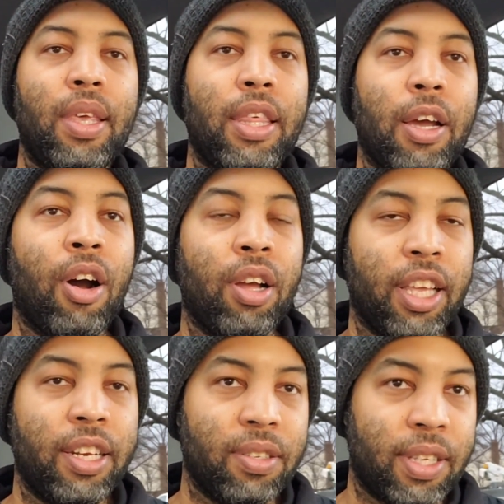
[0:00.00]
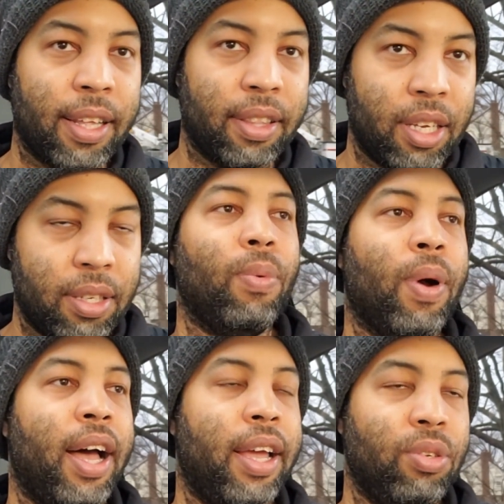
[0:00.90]
there are lenders out there. And
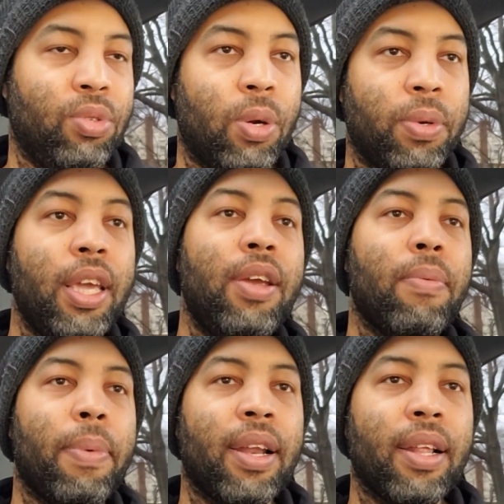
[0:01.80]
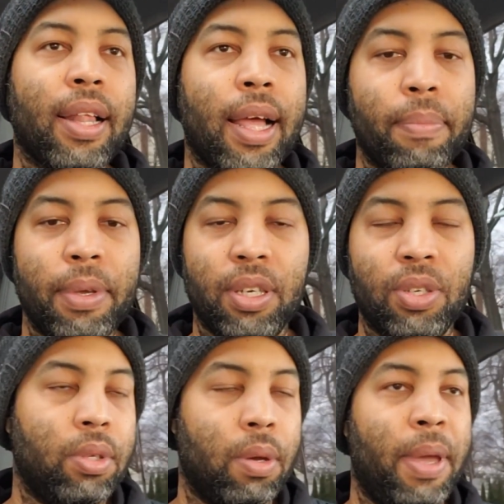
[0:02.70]
why you don't hear about it a lot,
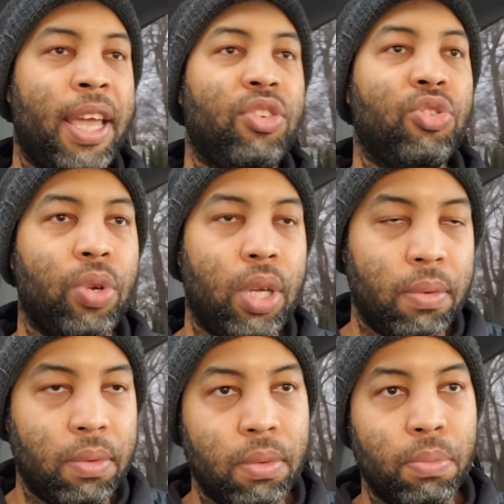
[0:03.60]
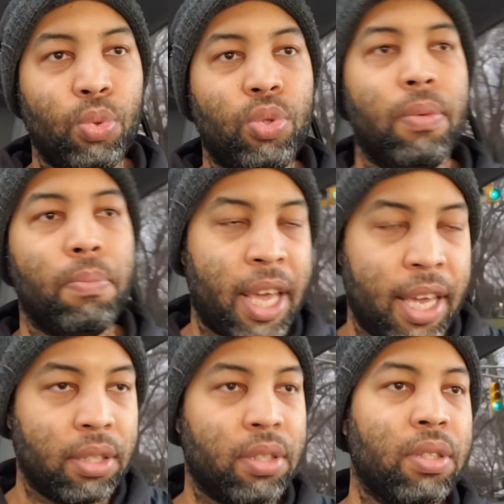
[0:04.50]
because your Main Street blue chip
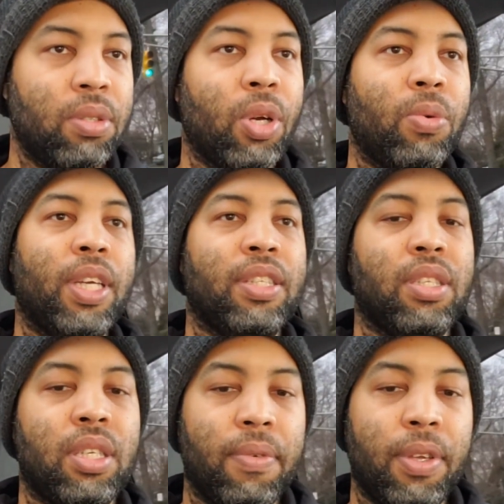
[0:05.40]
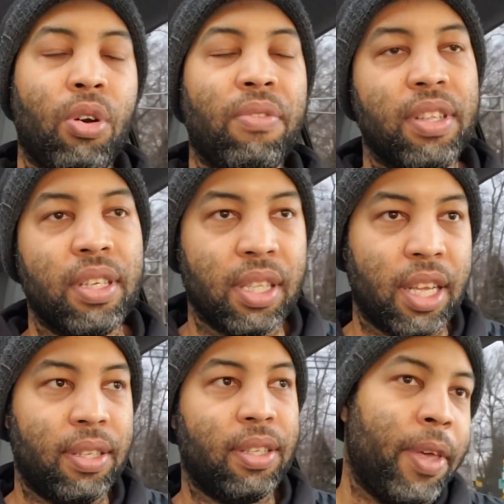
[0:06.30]
banks don't necessarily offer this
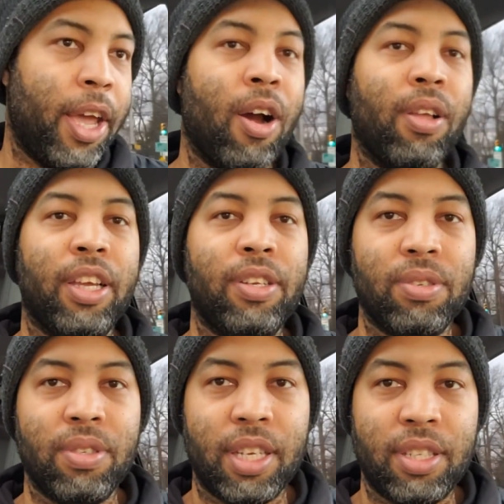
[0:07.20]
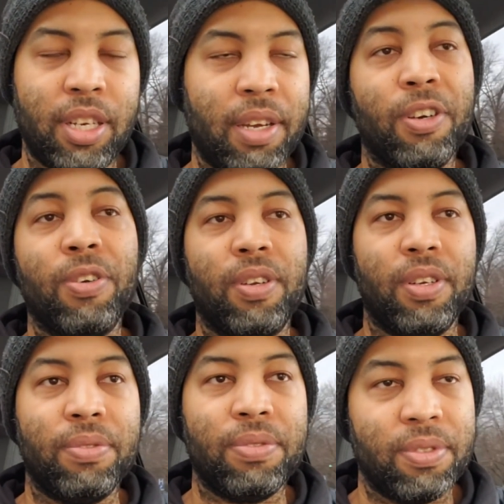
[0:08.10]
lending. They are lenders that you never heard
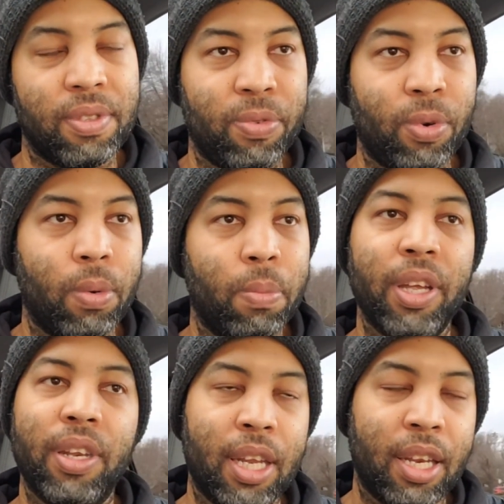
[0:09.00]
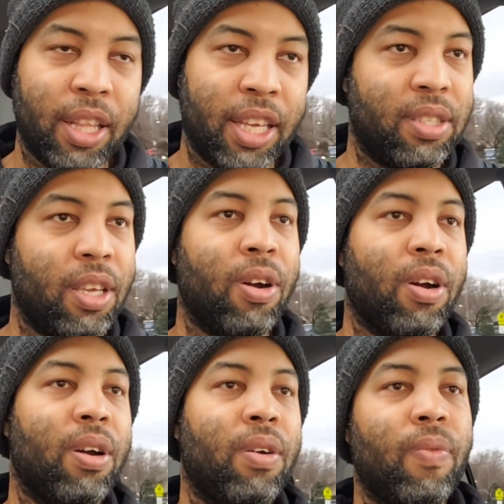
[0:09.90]
of before, but nonetheless, they
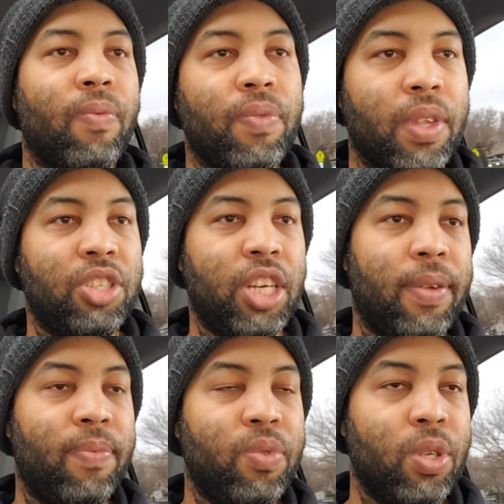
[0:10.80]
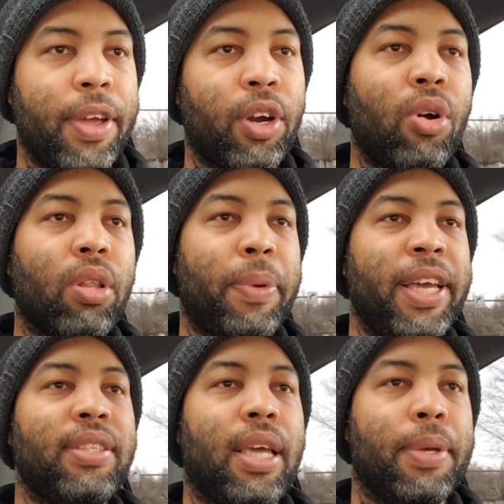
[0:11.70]
are legit. They're called
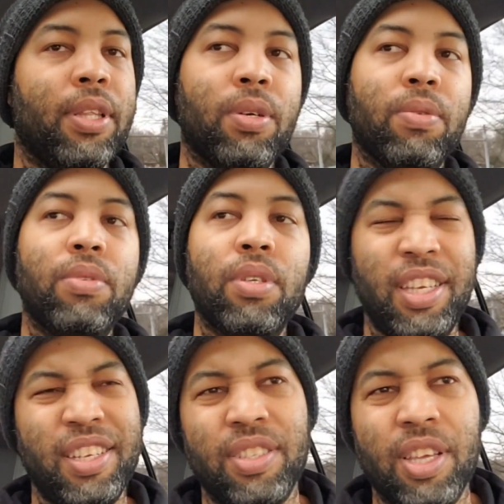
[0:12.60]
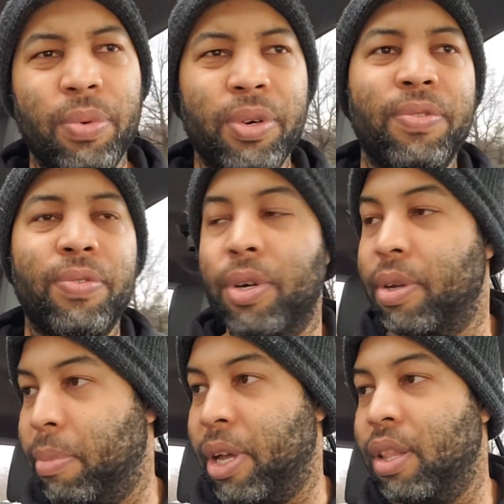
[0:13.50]
bank statement loans. I think there's another word for it,
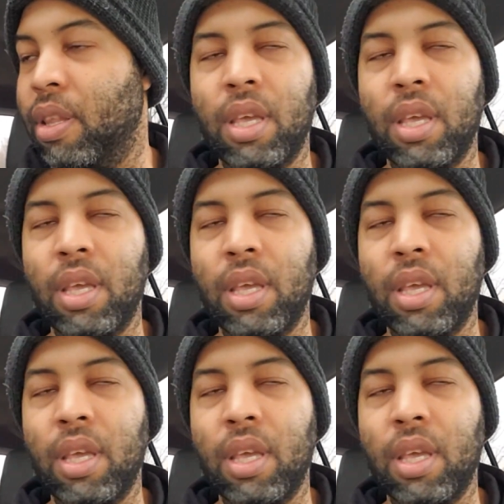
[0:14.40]
but